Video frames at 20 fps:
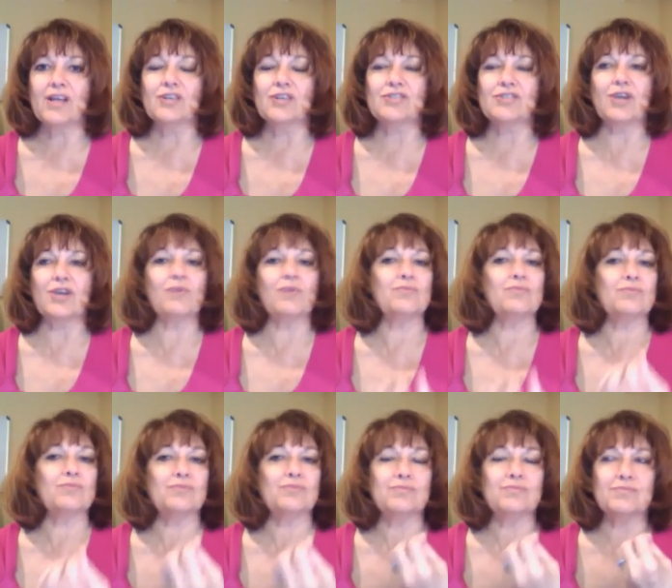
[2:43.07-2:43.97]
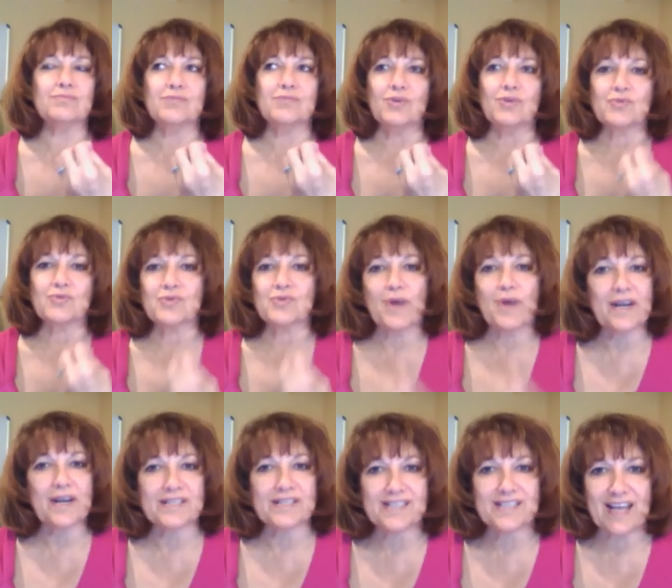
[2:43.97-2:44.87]
Don't, don't try
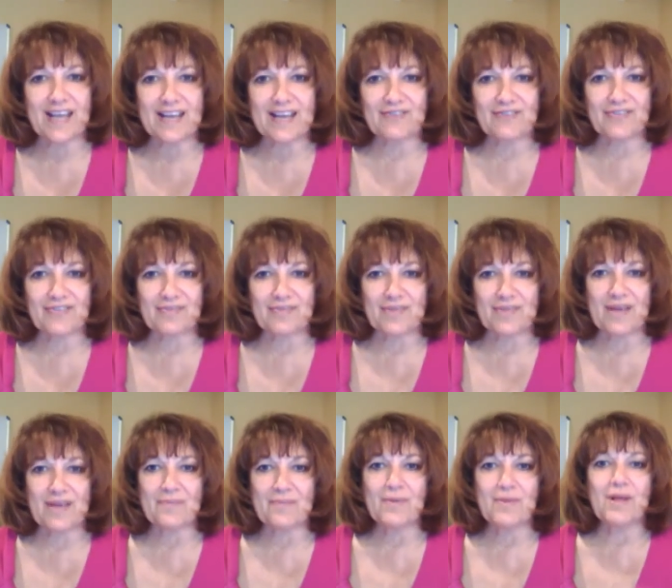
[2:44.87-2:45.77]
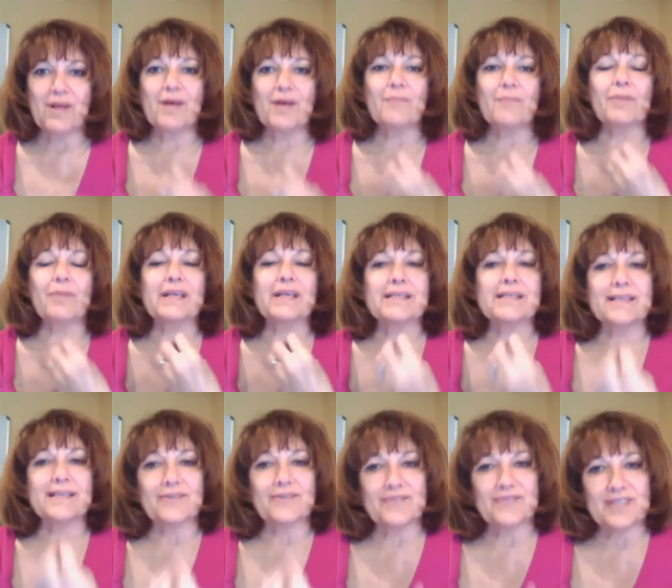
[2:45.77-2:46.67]
to take from them, but
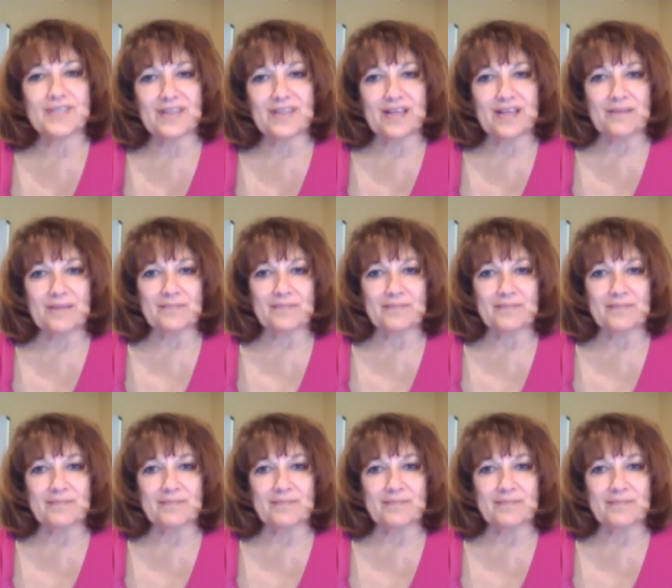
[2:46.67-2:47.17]
give to them.